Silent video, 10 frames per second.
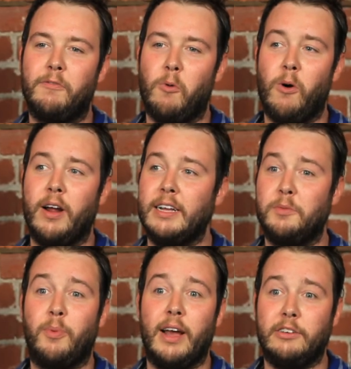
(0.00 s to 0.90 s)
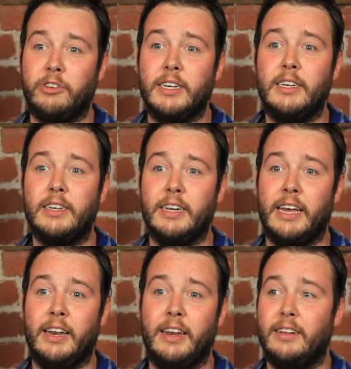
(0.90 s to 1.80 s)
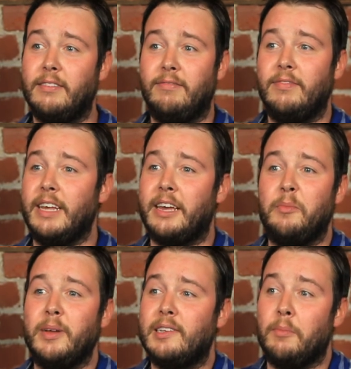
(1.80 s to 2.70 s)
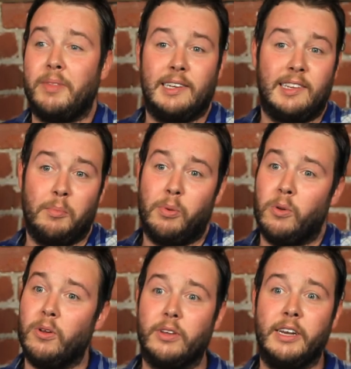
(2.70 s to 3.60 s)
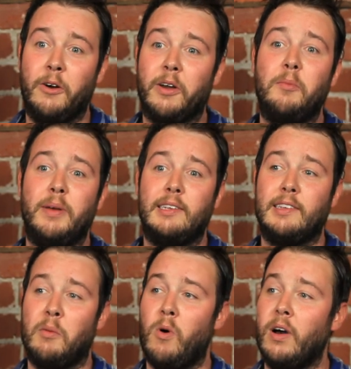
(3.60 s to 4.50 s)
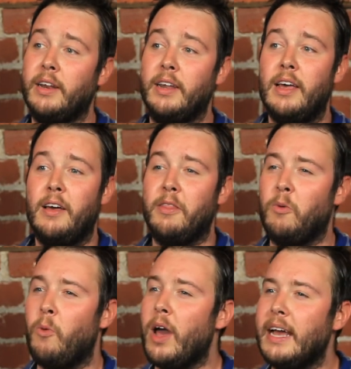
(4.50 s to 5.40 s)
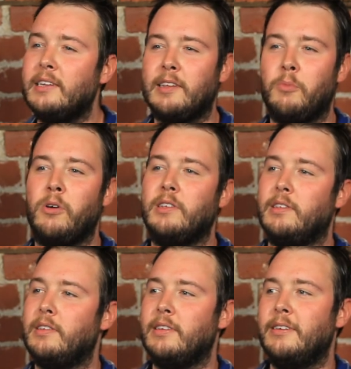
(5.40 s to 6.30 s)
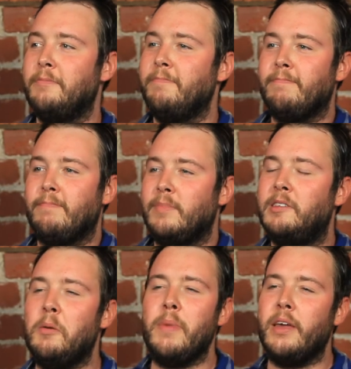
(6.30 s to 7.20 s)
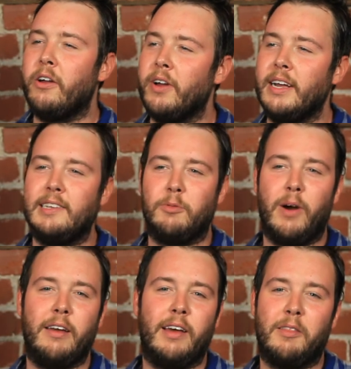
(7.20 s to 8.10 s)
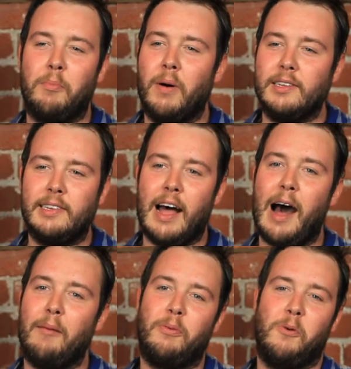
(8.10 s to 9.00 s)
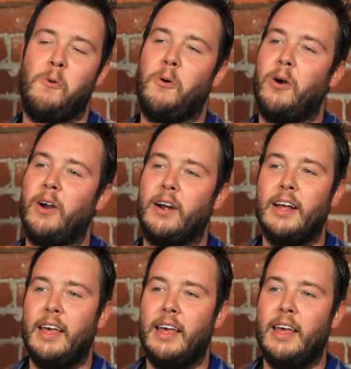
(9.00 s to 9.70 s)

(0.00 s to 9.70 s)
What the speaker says: for inspiration in, it could be something simple, you know, it could be someone, the way someone's demeanor is waiting at the bus stop, or